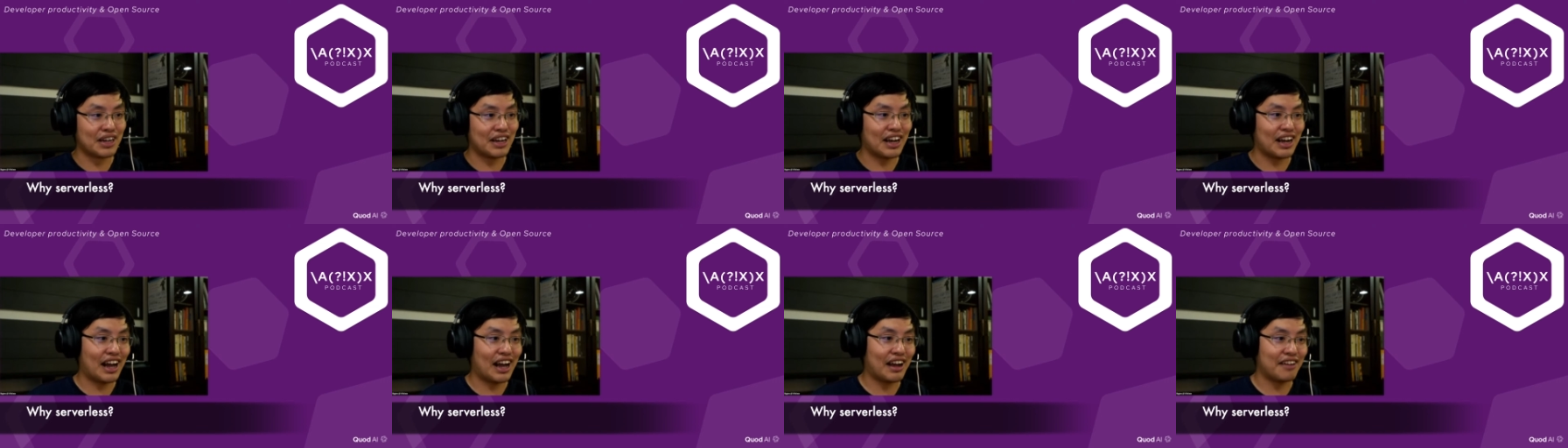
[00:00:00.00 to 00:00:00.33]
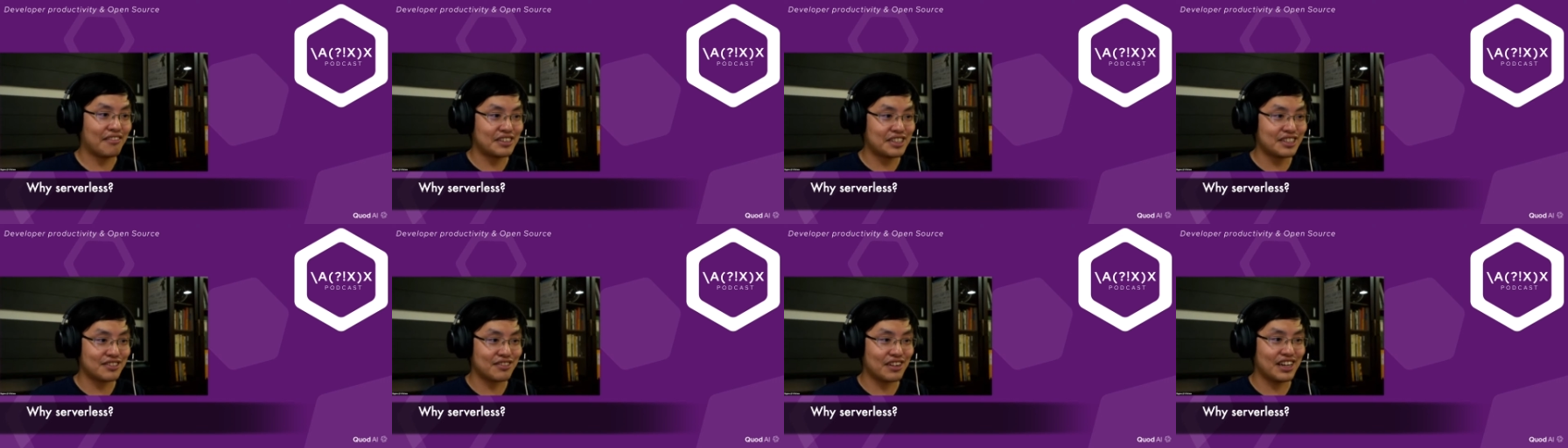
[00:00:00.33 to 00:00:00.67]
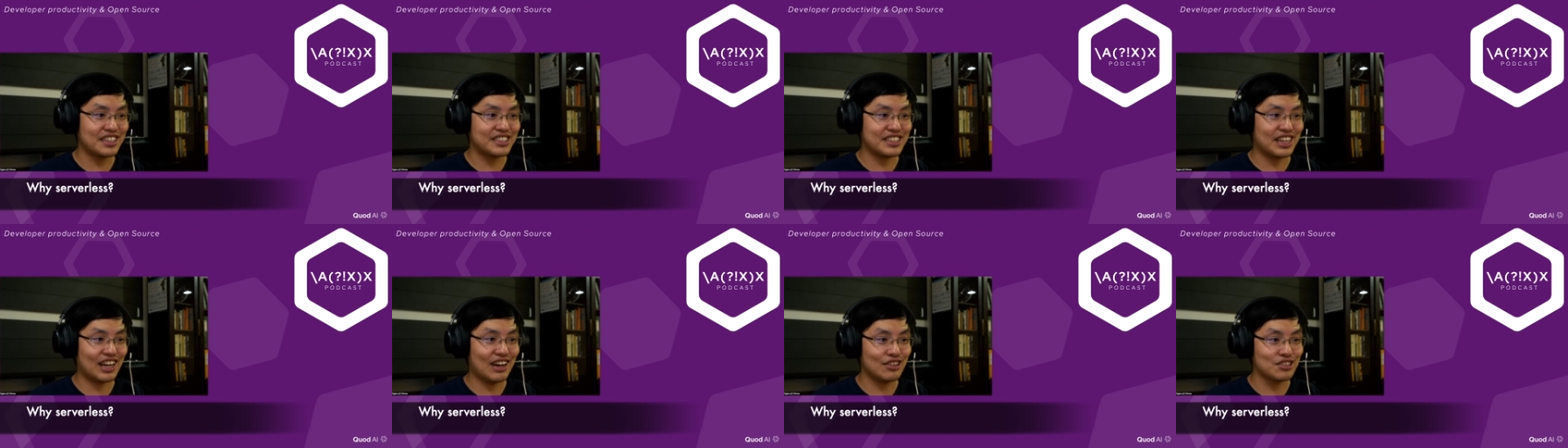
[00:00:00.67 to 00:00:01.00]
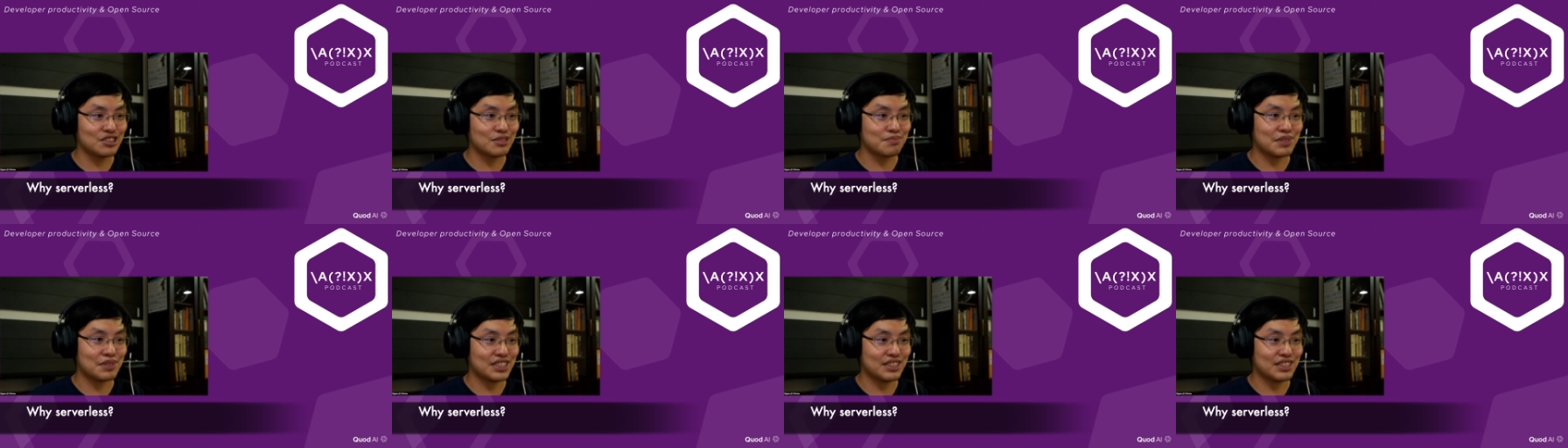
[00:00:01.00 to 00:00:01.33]
I just realized how
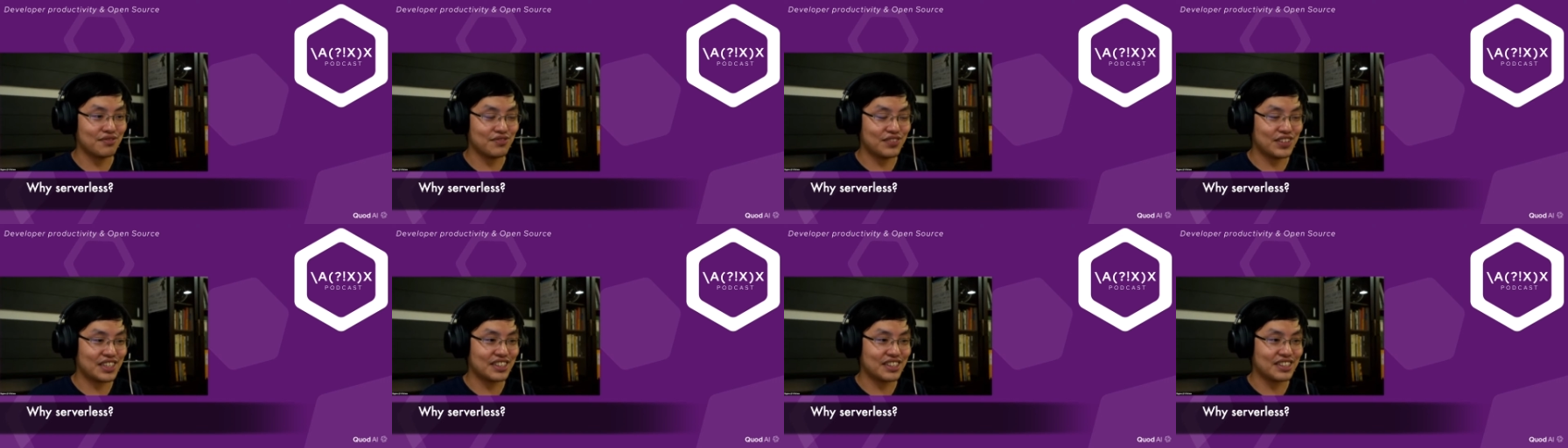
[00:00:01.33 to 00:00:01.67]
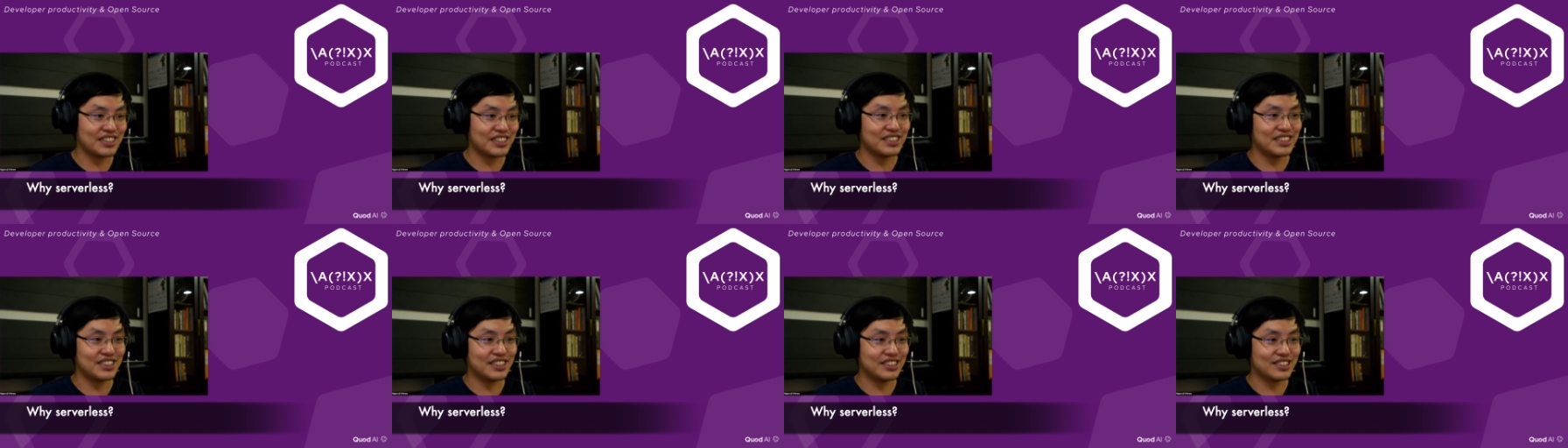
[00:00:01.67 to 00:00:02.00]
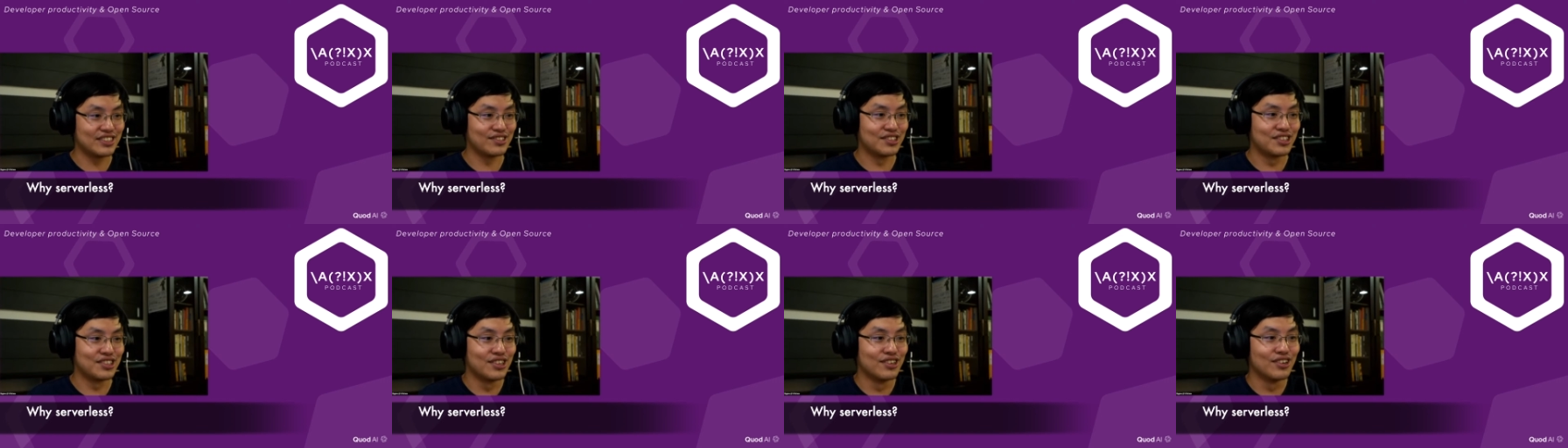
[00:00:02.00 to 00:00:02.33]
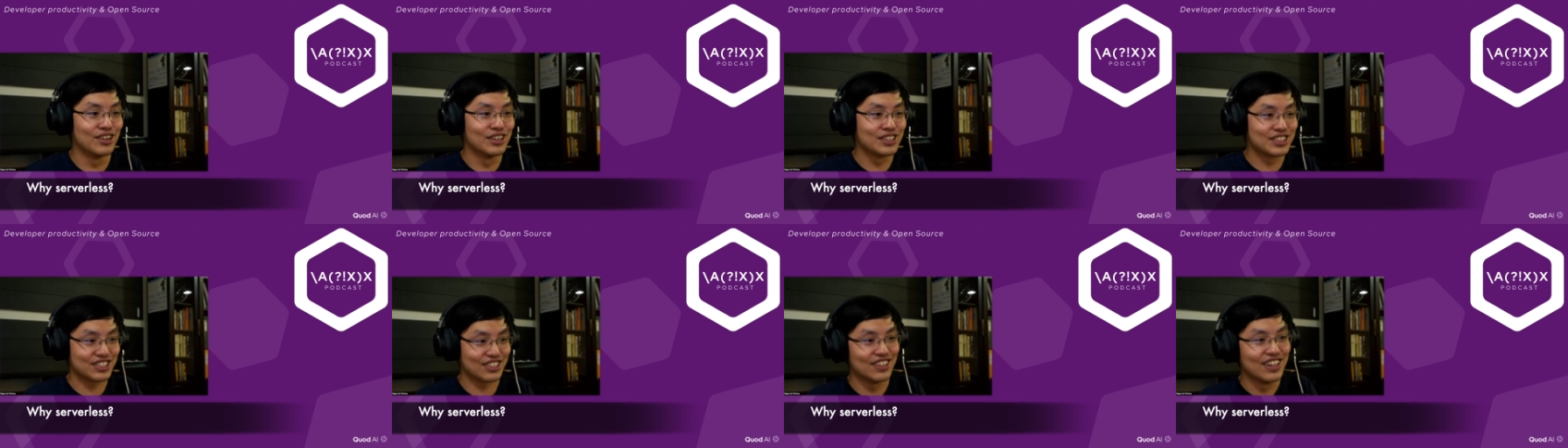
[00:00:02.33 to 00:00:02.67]
specific this is to you.
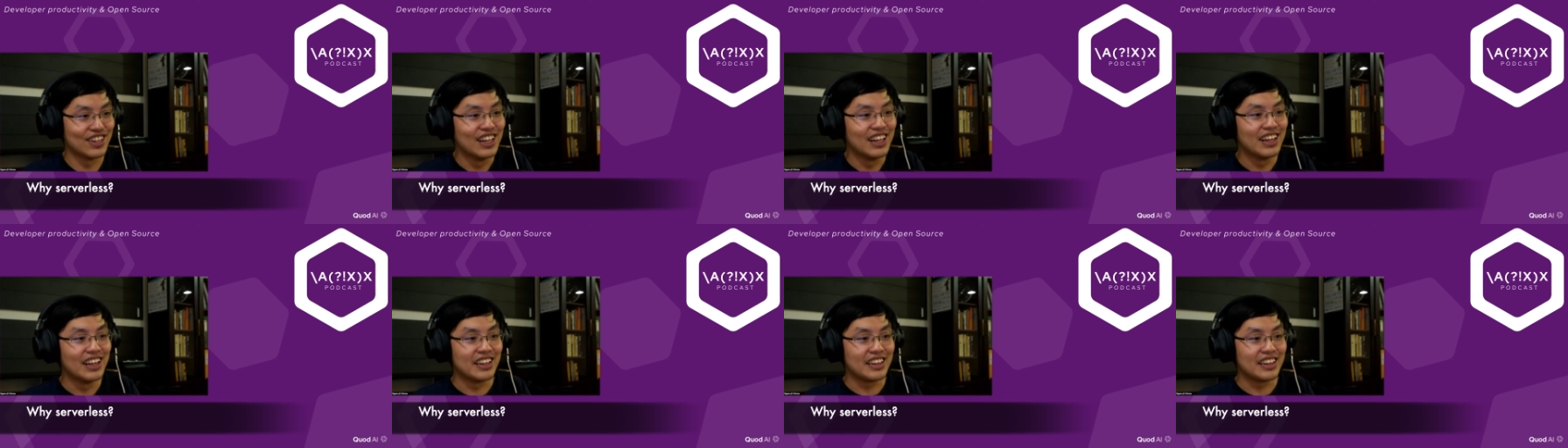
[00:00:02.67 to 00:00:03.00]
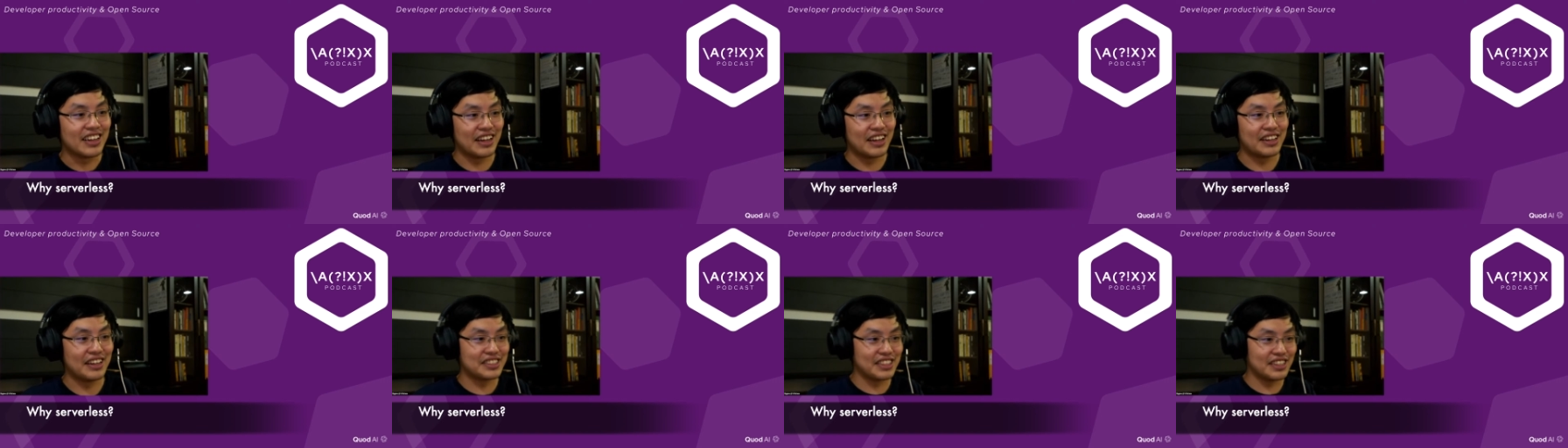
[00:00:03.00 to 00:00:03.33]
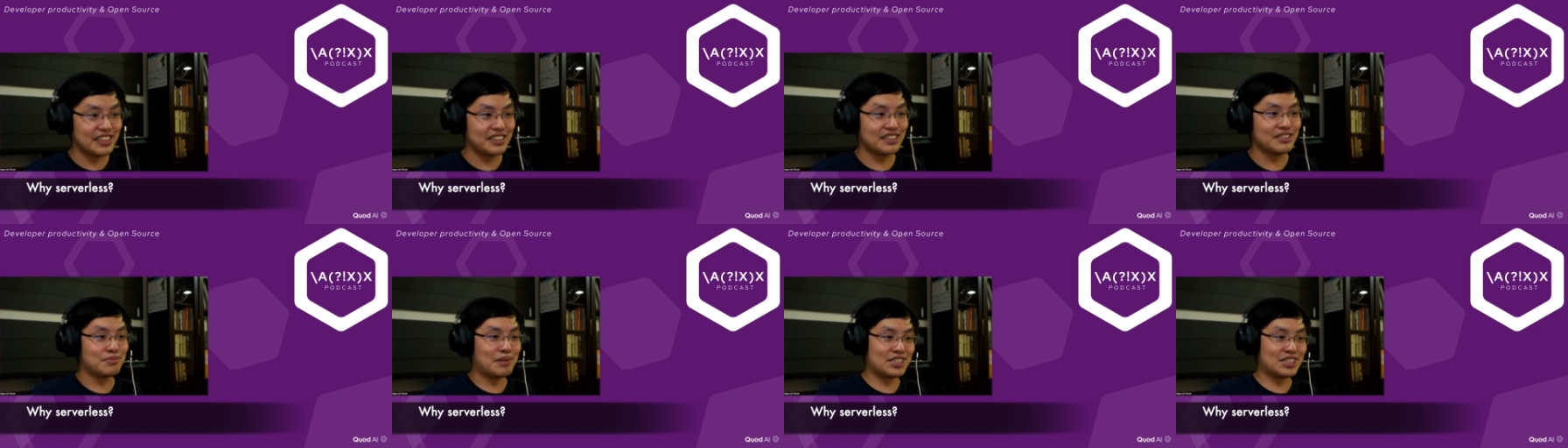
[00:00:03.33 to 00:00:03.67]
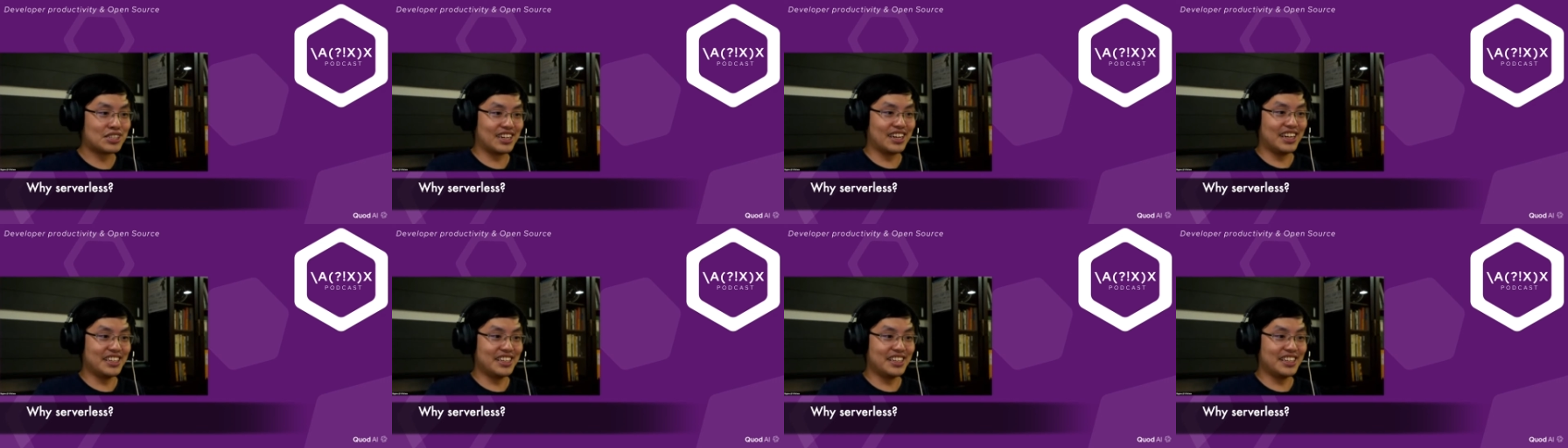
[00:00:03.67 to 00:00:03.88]
So, like, let's say you specialize